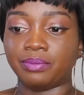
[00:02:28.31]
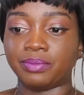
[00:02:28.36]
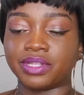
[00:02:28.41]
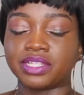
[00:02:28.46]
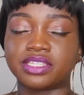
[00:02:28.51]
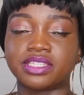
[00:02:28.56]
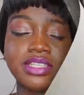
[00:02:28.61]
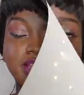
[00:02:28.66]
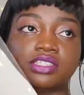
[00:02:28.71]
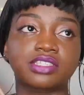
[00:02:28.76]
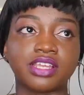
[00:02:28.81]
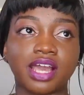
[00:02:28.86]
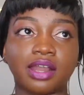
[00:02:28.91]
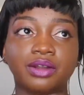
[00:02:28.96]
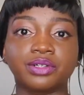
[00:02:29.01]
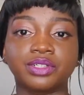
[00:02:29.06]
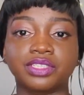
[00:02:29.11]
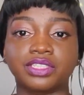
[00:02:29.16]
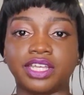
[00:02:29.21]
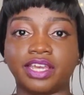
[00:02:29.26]
It just
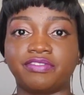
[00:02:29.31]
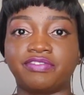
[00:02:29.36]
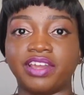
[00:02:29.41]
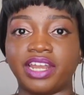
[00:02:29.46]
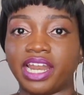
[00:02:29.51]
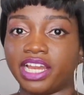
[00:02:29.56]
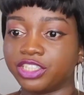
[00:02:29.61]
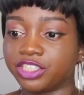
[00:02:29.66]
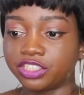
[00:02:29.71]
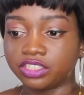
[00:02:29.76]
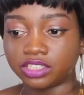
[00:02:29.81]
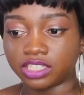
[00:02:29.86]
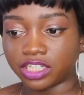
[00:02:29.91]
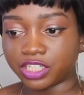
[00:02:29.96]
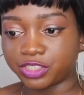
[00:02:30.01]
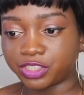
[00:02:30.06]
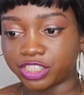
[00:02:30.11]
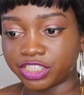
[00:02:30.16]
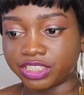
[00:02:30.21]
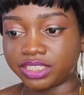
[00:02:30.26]
tackles like financial
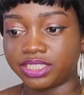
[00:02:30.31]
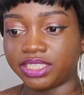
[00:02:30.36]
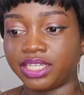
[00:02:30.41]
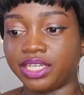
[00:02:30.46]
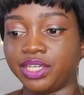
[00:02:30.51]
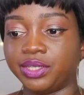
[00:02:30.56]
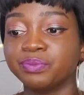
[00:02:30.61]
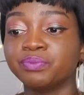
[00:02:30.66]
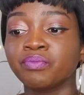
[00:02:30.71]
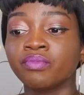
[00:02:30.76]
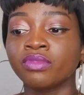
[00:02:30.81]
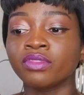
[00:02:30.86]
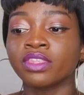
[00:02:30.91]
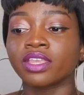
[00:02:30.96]
literacy,